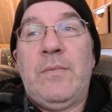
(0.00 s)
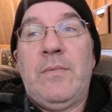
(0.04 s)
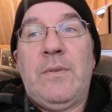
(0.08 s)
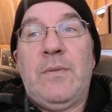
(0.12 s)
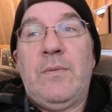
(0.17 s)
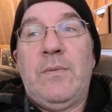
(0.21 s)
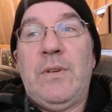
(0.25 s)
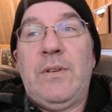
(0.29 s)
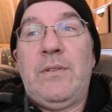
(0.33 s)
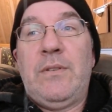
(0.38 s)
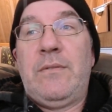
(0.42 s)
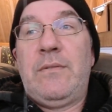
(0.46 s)

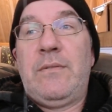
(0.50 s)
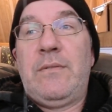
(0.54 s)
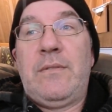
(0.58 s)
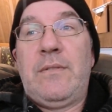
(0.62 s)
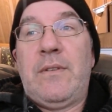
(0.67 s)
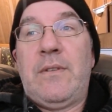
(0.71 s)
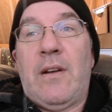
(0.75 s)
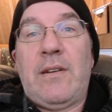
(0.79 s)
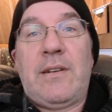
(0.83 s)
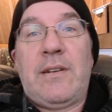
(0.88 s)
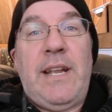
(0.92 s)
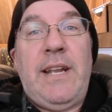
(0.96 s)
we'll
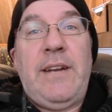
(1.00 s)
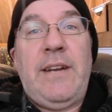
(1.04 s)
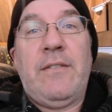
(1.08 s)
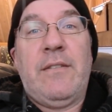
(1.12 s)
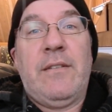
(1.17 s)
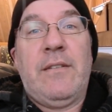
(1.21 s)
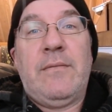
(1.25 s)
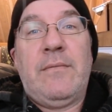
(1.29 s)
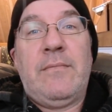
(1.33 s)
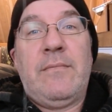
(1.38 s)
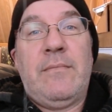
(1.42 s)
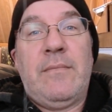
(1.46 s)
talk later.
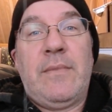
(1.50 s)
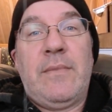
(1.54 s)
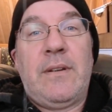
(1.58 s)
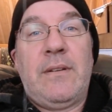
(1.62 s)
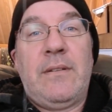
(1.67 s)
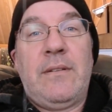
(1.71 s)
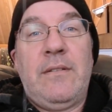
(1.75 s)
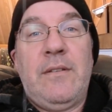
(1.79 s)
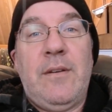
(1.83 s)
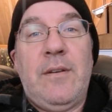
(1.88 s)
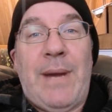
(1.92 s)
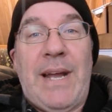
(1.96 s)

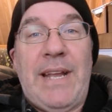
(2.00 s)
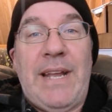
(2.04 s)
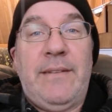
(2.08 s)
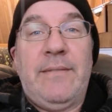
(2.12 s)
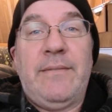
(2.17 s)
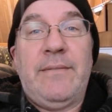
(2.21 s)
Goodbye.